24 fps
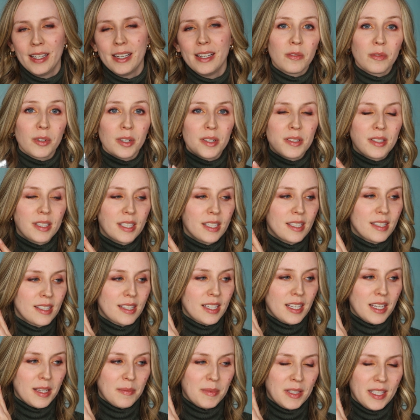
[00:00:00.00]
First is
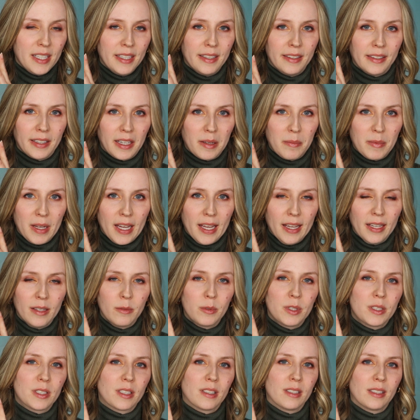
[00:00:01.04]
the IPSY Glam Bag,
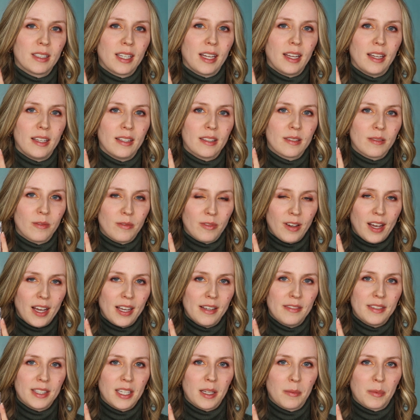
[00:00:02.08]
which contains
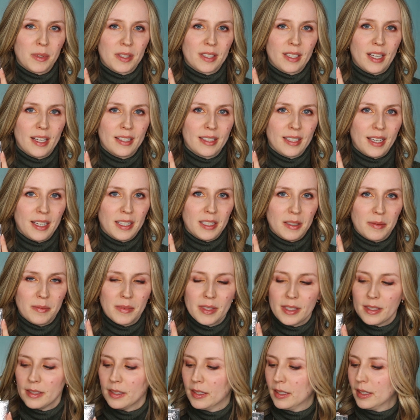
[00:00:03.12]
5 sample size
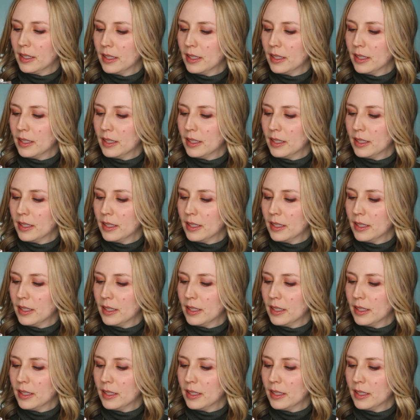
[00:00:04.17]
items.